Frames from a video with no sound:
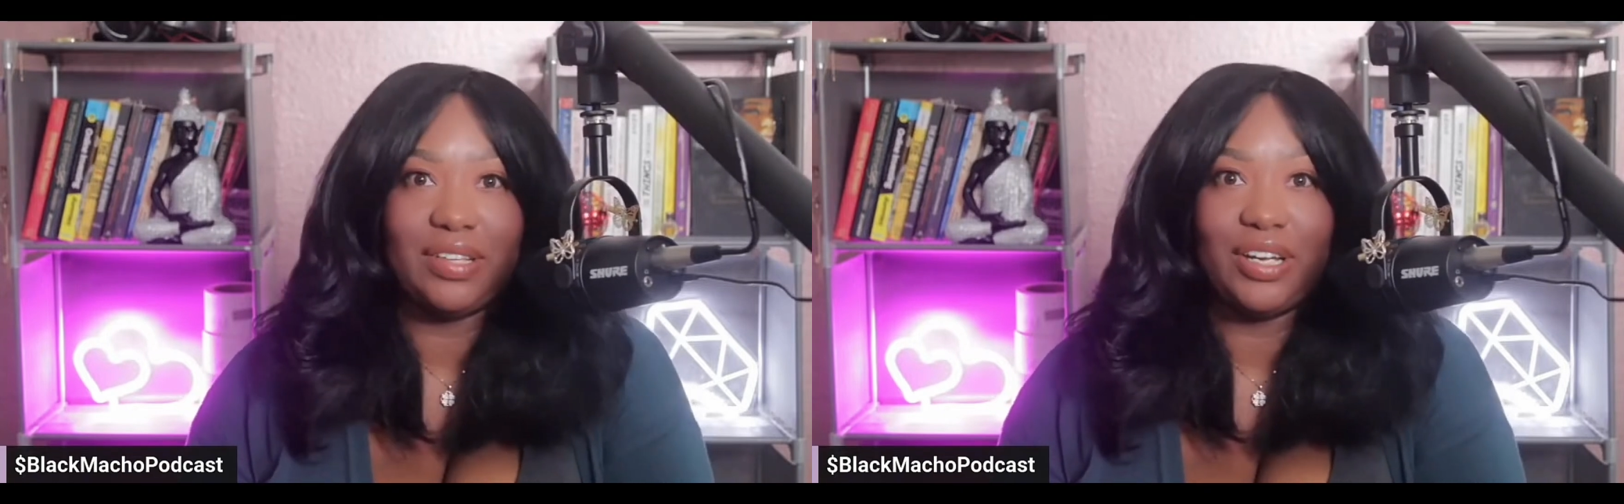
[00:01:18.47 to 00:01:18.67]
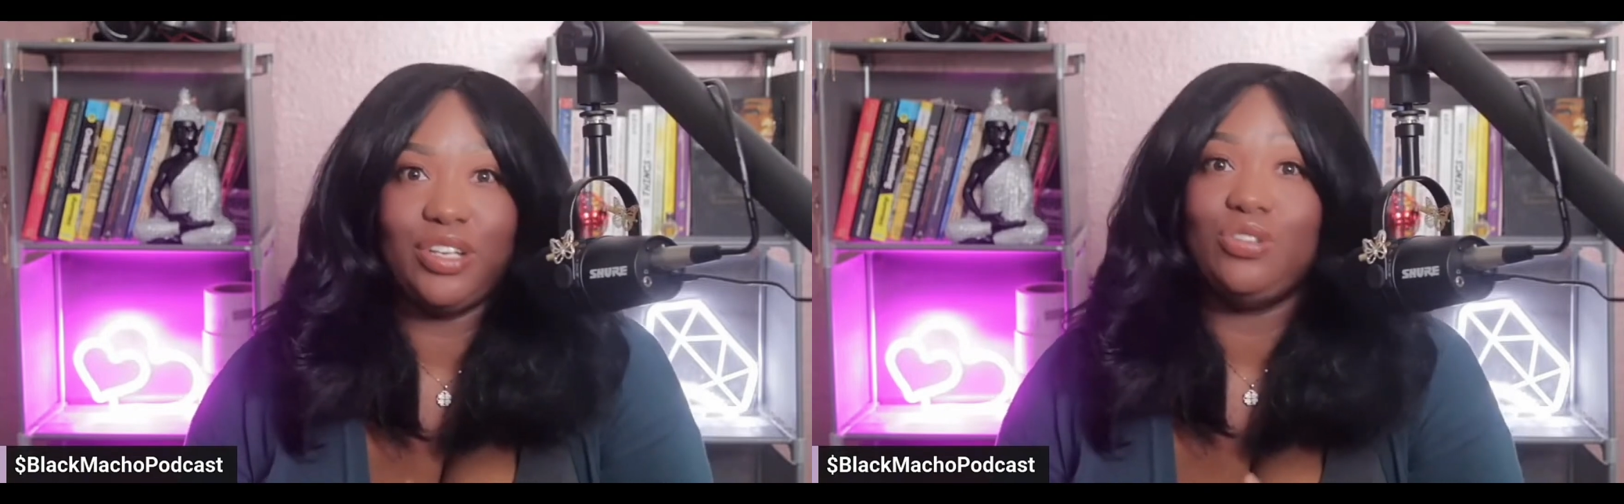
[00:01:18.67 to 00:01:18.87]

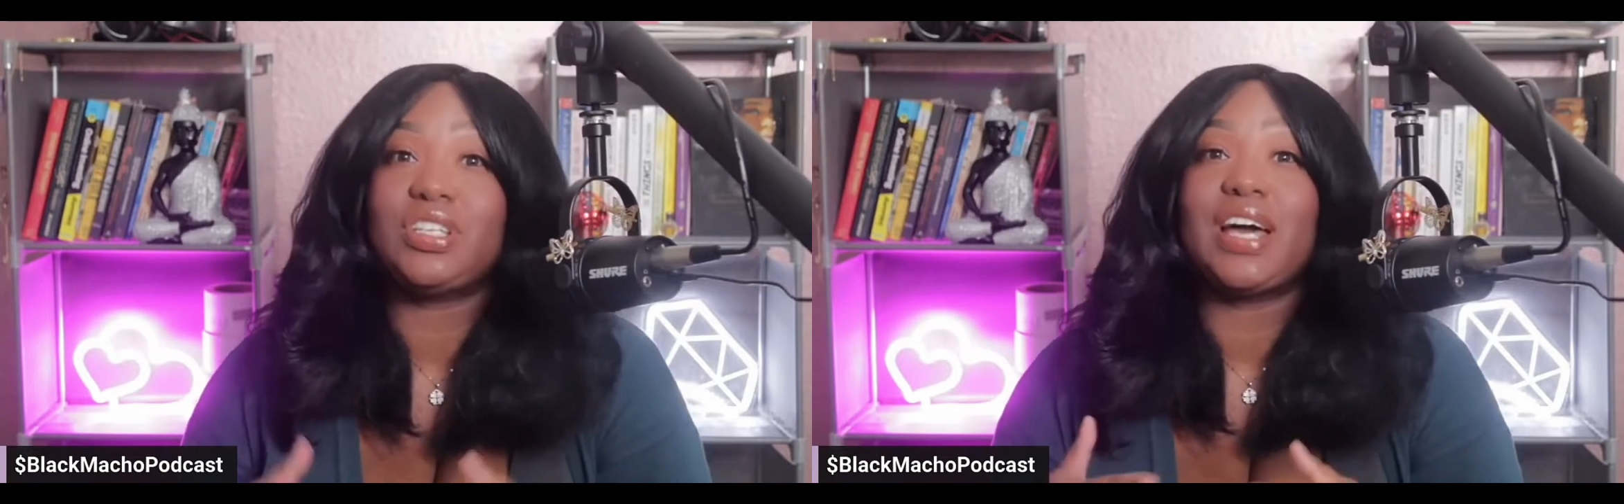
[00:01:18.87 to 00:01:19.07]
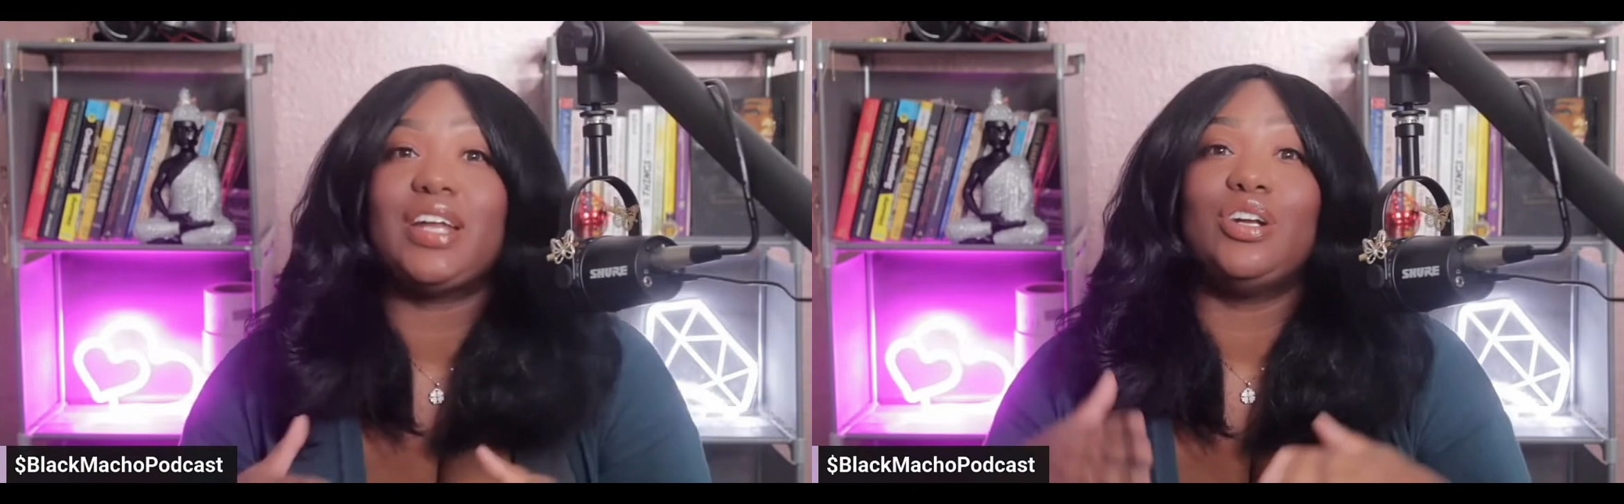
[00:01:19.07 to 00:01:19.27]
You just
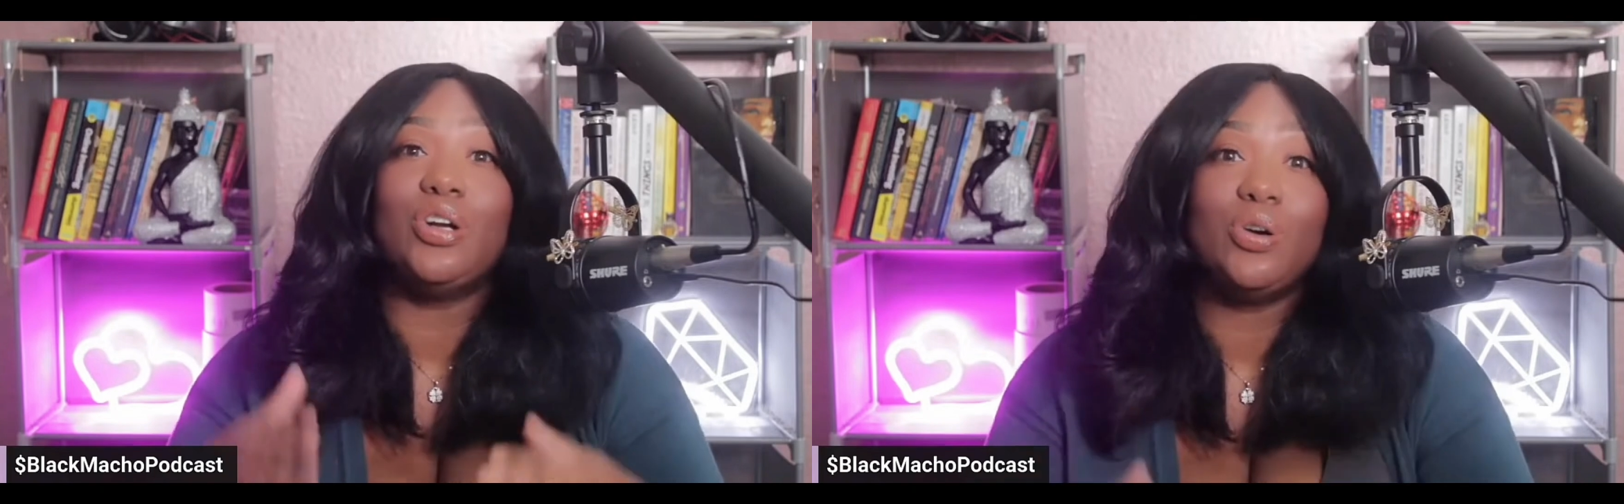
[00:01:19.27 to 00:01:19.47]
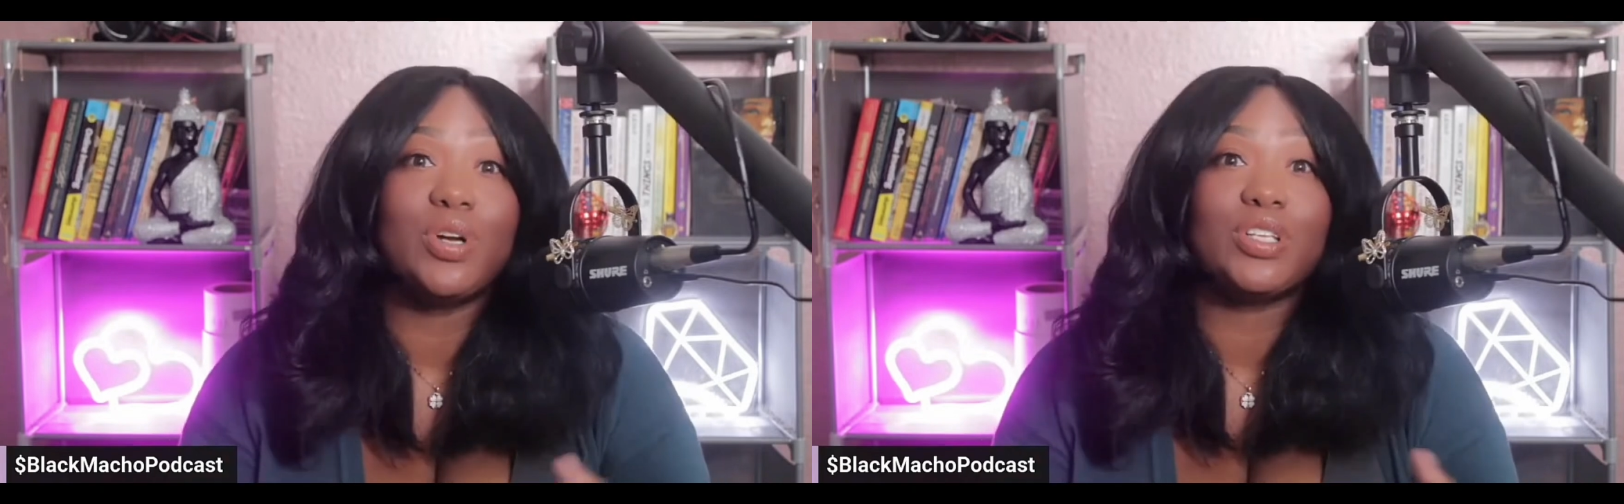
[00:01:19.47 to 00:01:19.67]
got to know
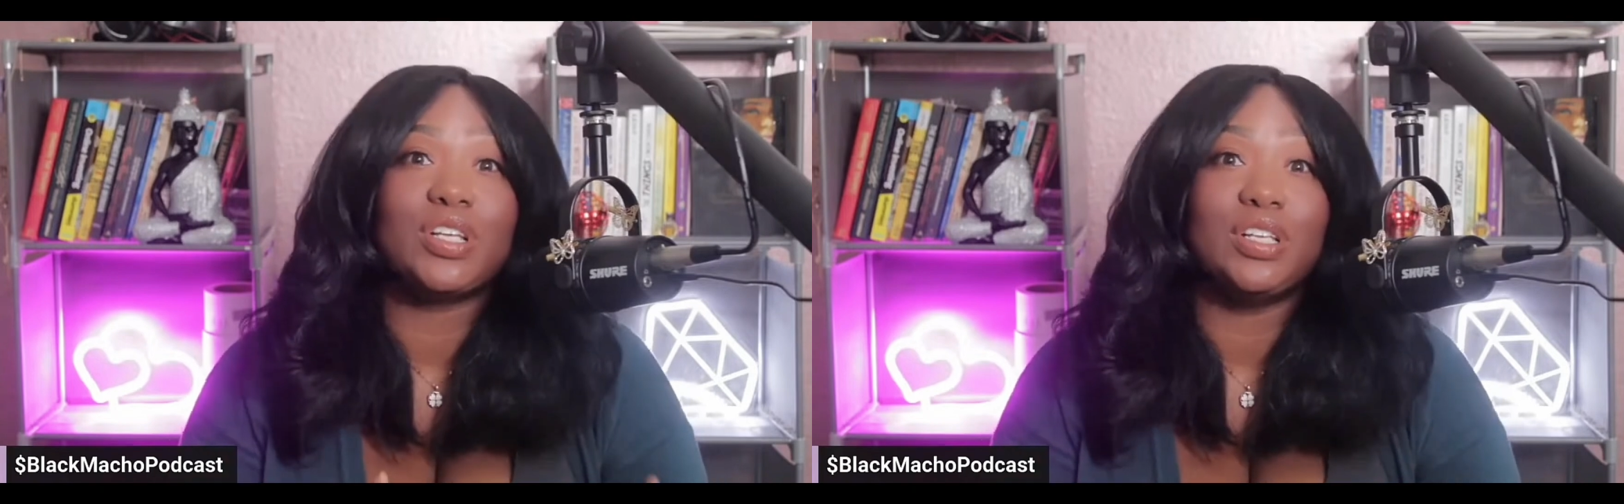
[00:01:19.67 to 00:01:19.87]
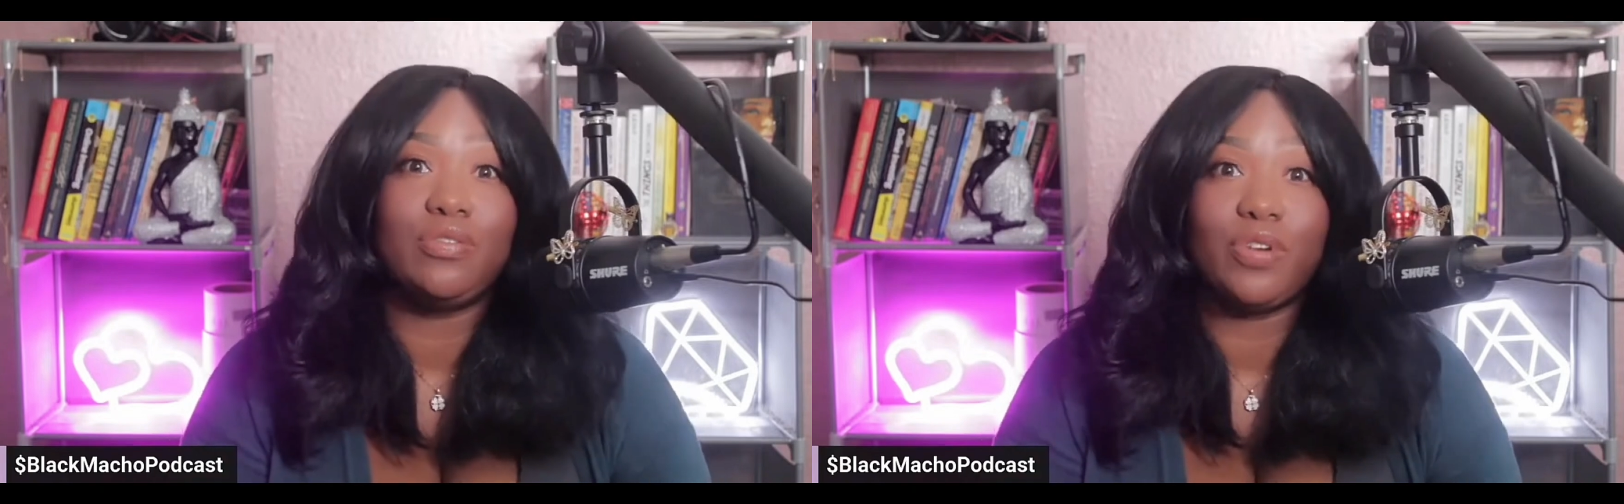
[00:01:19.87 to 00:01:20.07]
where to
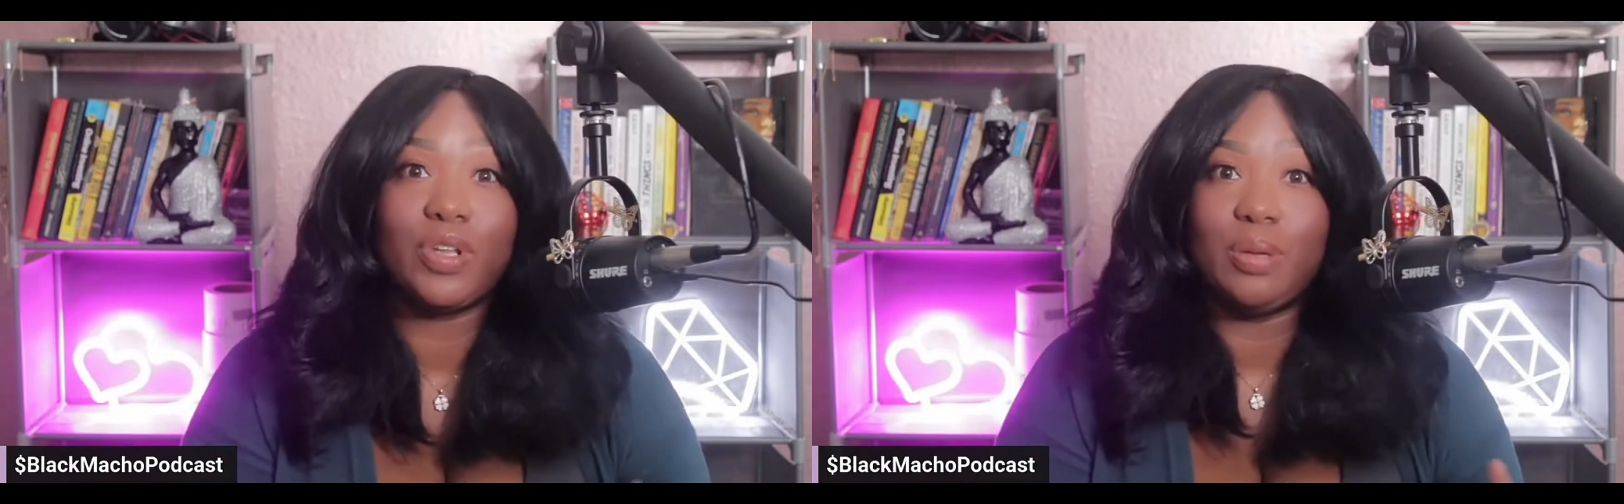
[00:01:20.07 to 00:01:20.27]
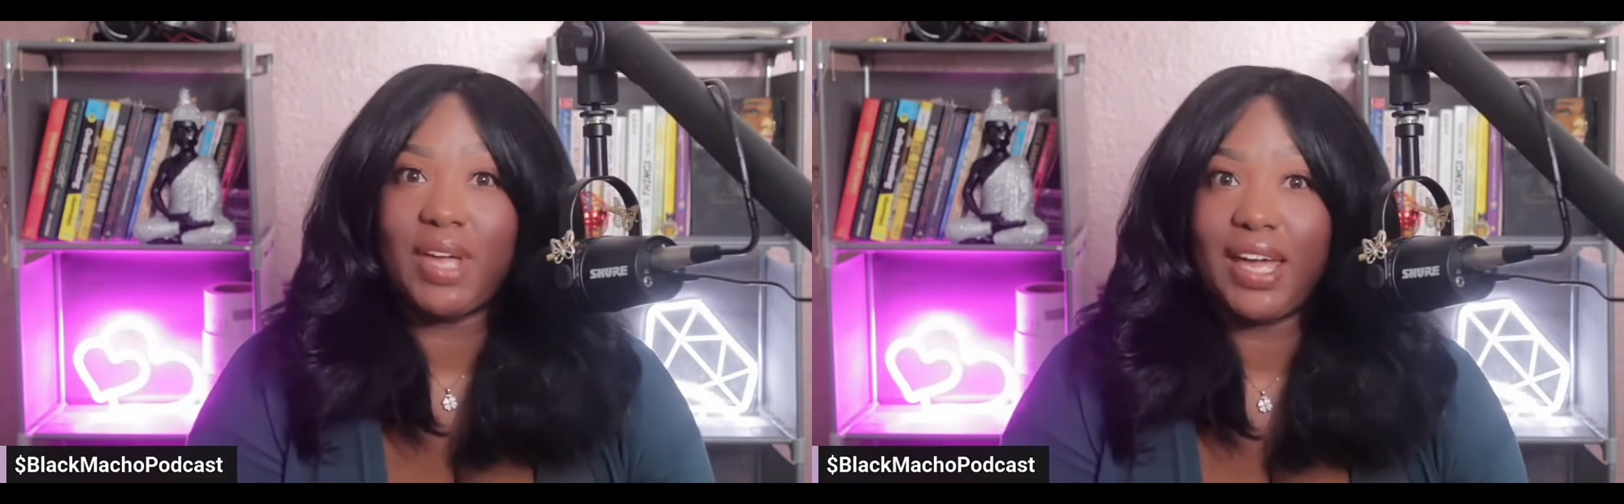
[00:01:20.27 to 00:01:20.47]
look for
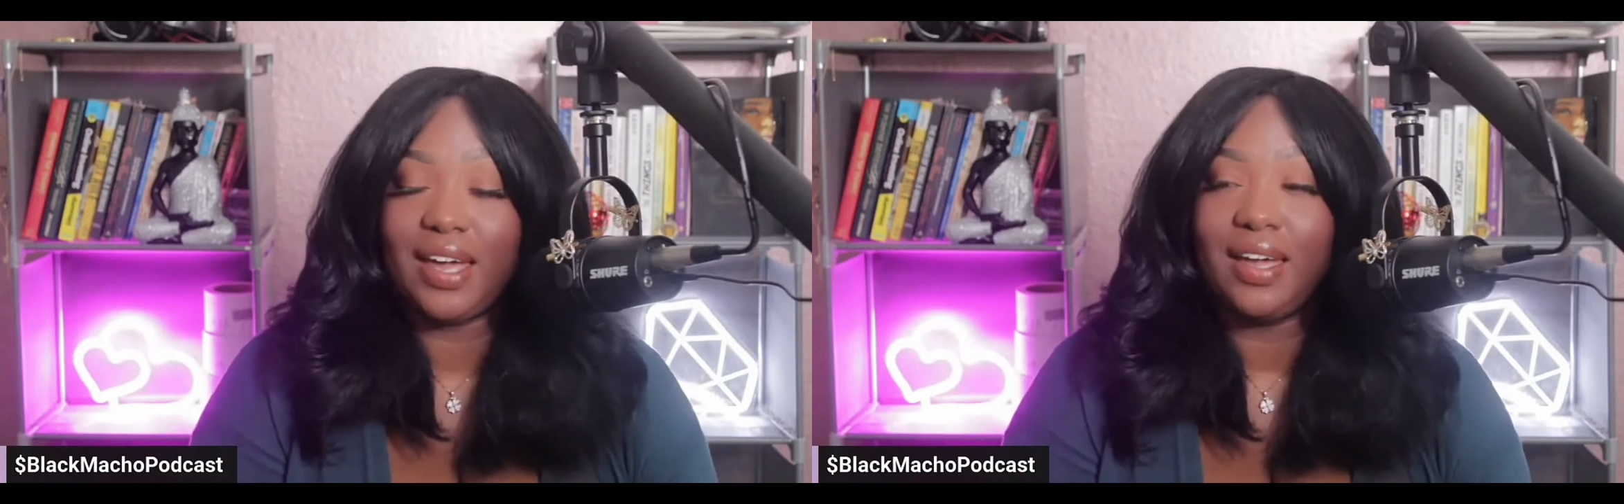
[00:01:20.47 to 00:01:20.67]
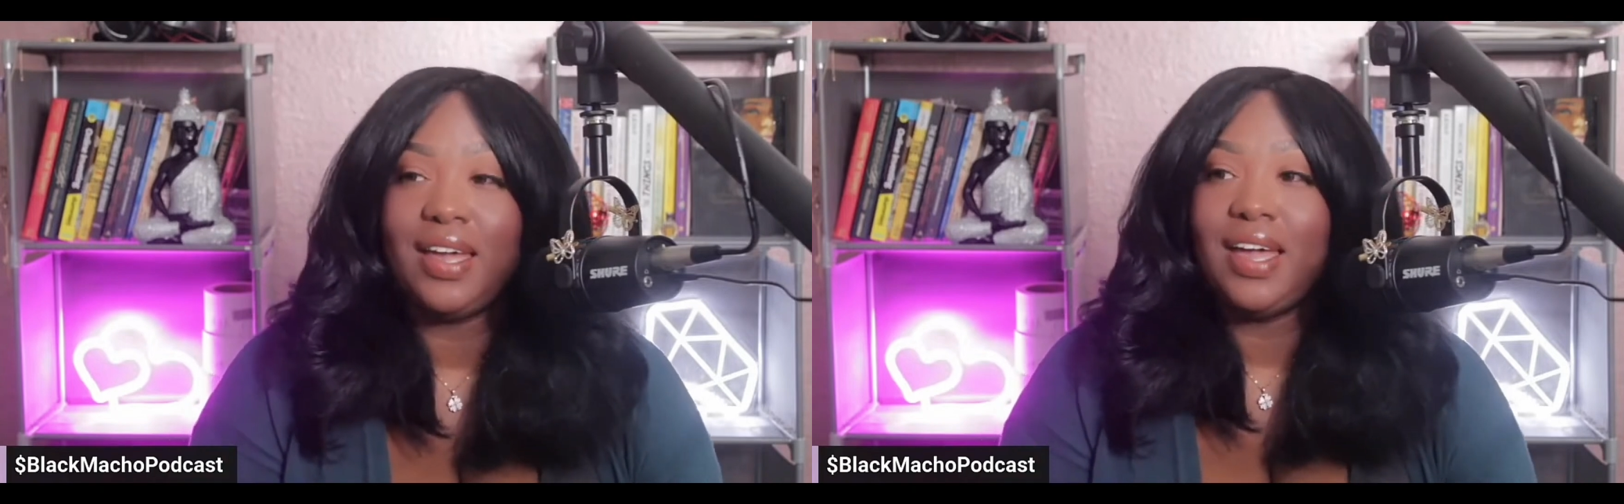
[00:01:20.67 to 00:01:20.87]
them at.